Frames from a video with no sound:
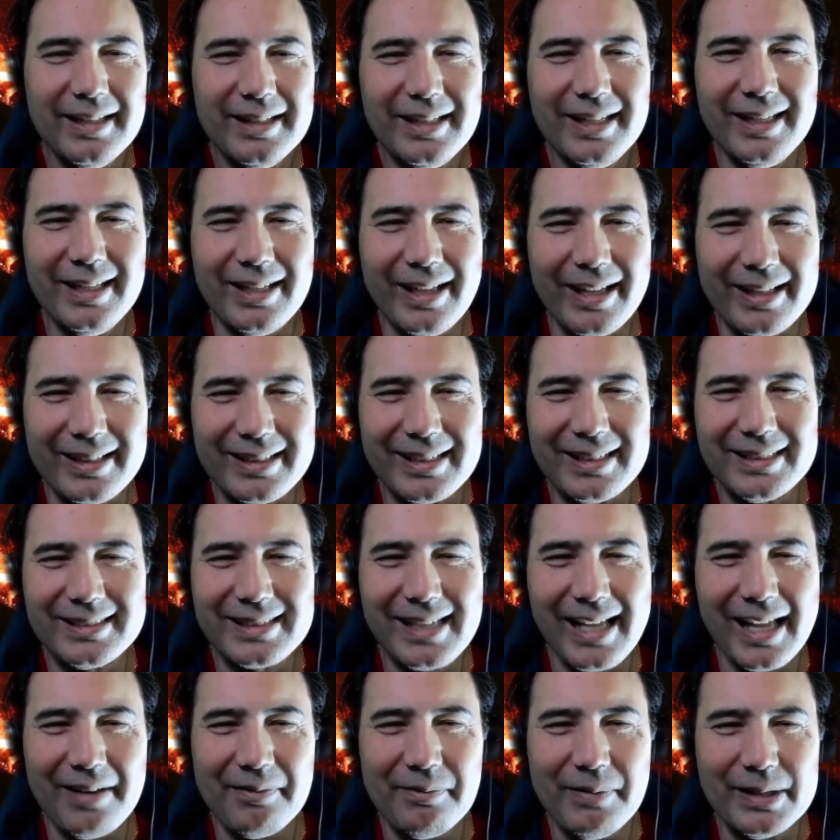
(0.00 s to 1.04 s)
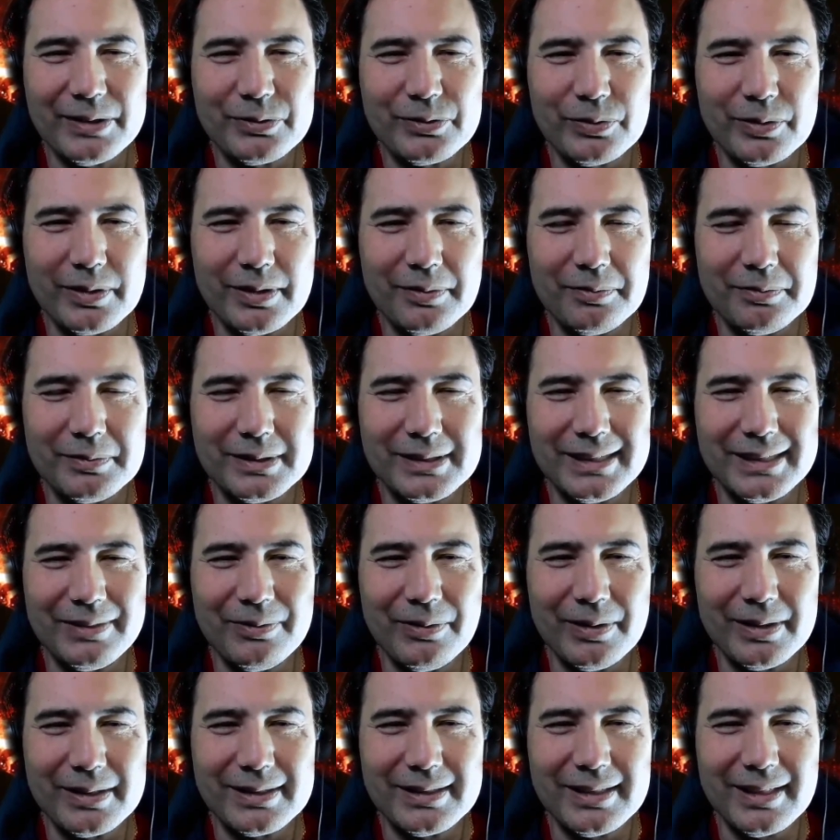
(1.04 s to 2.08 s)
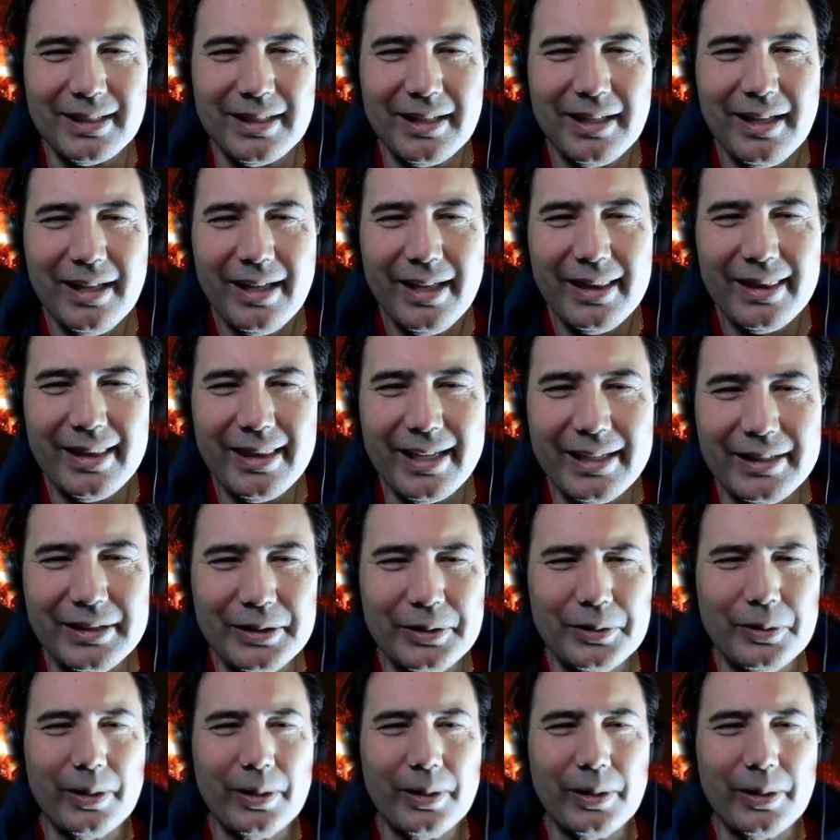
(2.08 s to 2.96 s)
I just kind of mess with them and see what they do.